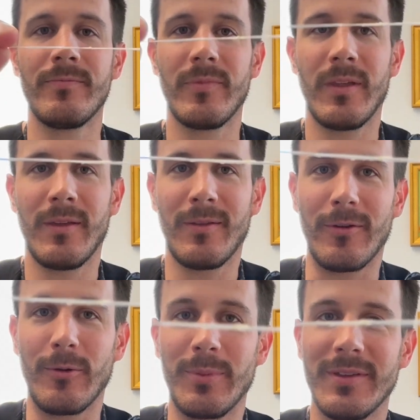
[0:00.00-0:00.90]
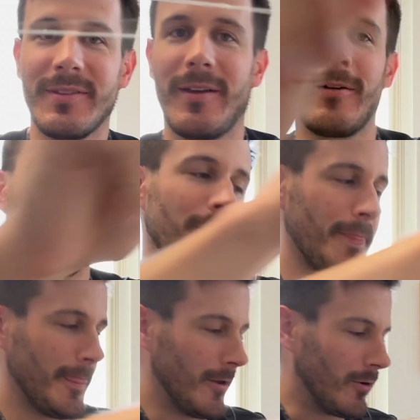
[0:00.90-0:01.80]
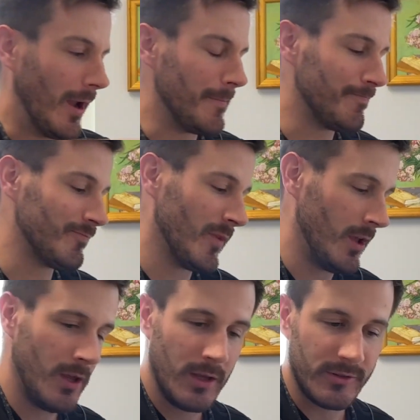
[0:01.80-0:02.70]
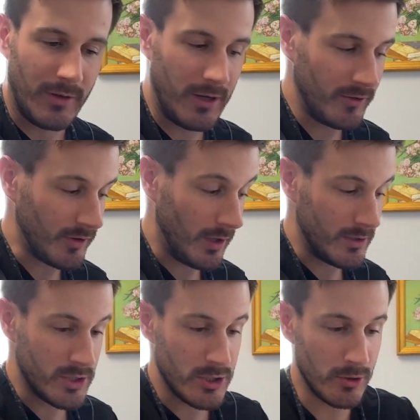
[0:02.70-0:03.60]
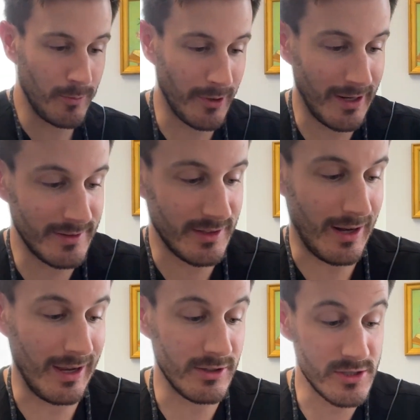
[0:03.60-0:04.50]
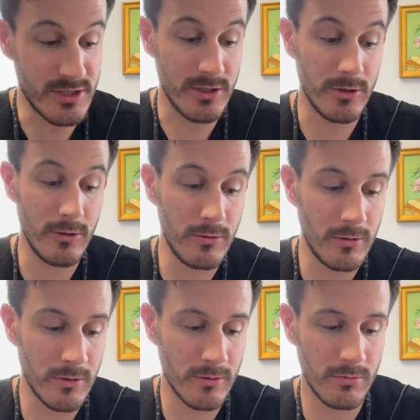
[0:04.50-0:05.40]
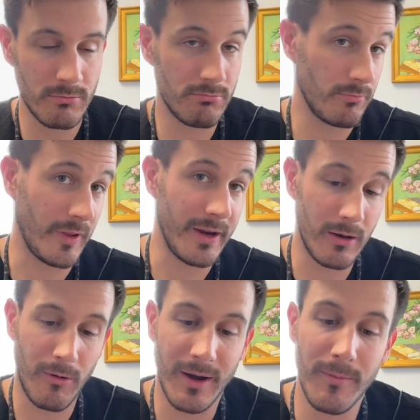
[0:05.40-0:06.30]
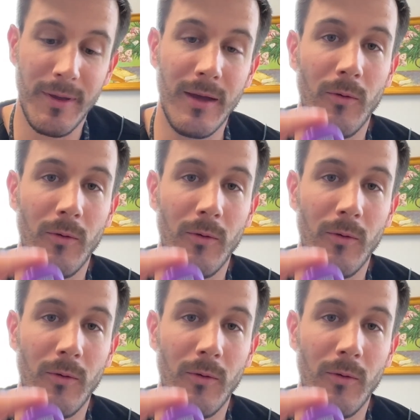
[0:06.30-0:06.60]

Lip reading: And a little piece there. Okay. So here's 2 brands that I do like quite a bit.